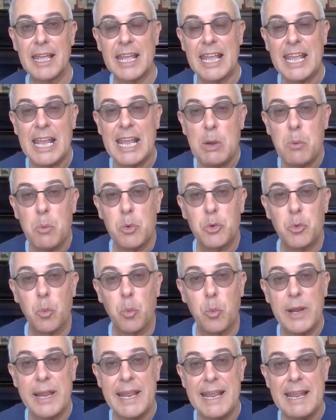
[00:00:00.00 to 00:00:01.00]
He
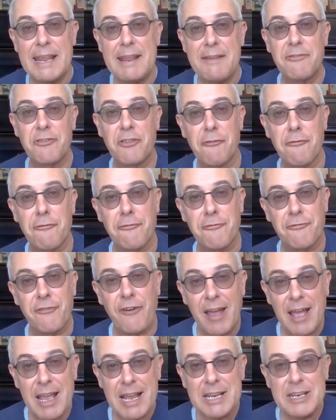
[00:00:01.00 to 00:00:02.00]
would weave the
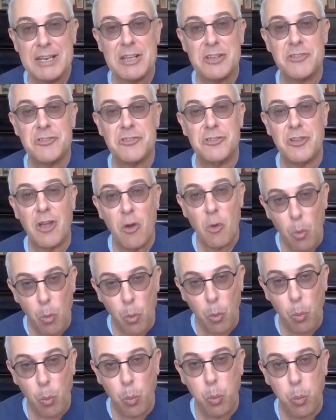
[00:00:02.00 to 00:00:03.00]
finest
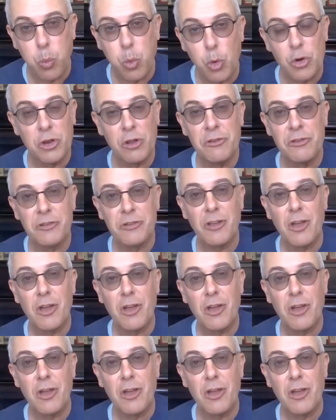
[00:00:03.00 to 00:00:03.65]
woolen